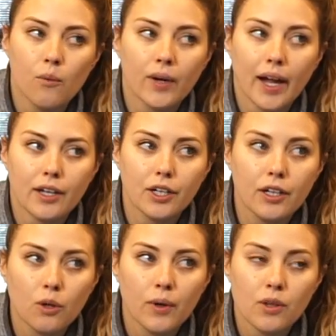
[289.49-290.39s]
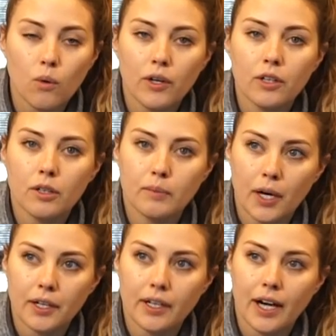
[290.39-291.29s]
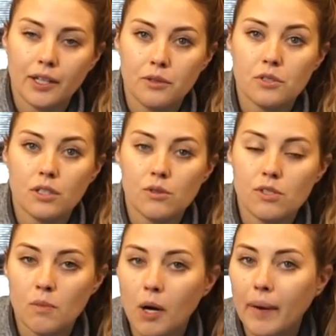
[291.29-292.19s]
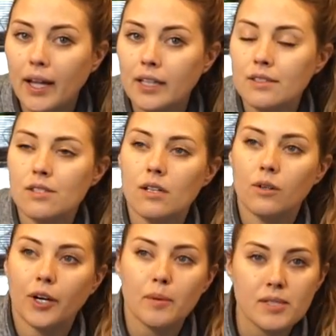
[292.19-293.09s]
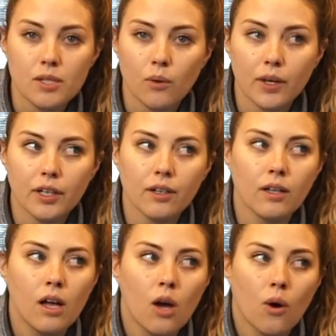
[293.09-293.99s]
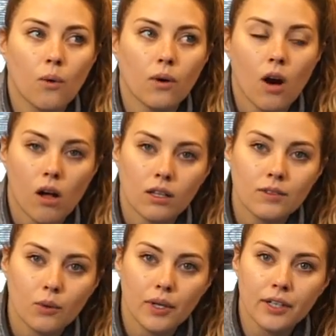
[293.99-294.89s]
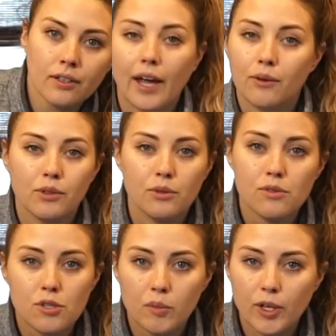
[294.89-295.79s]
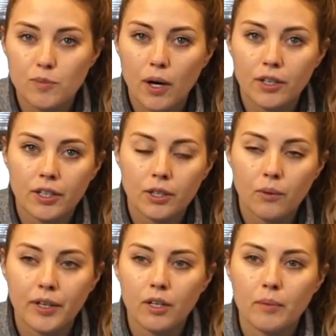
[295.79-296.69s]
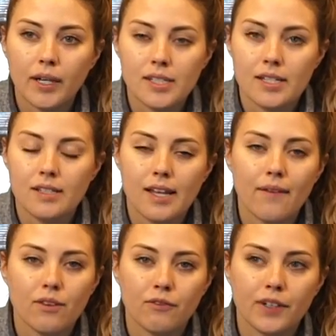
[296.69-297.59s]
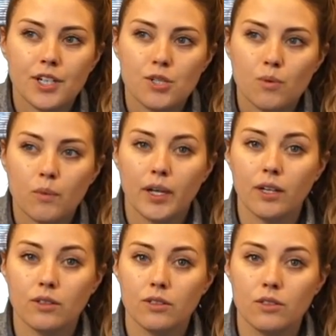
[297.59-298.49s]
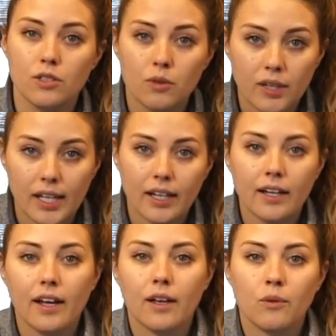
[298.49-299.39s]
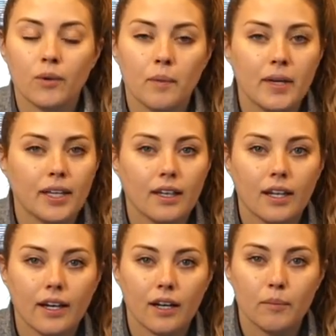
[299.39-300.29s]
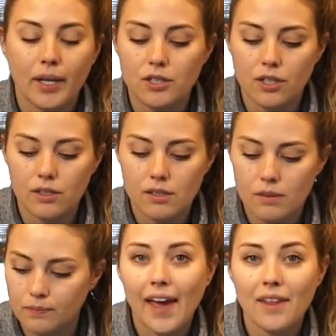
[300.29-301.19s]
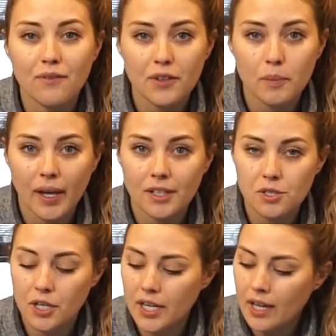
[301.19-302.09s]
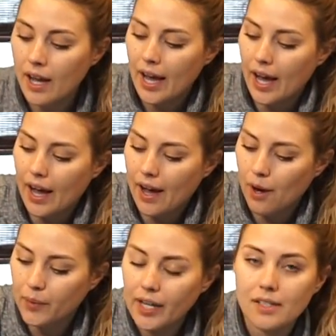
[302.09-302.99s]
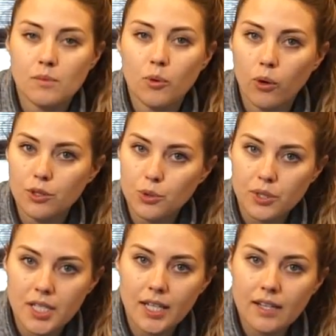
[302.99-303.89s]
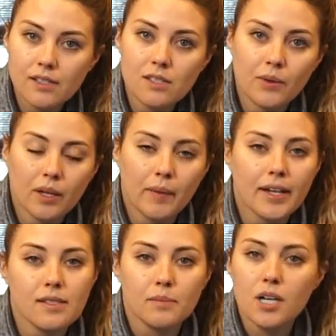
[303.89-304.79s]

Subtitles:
When I cook with oil or butter, I usually use Smart Balance, grapeseed oil, or olive oil. I don't use too much butter or oil, but it's nice to have in the fridge when we do need it and when I'm making any kind of baked goods. And then for the pantry, we got some corn tortillas so we can make some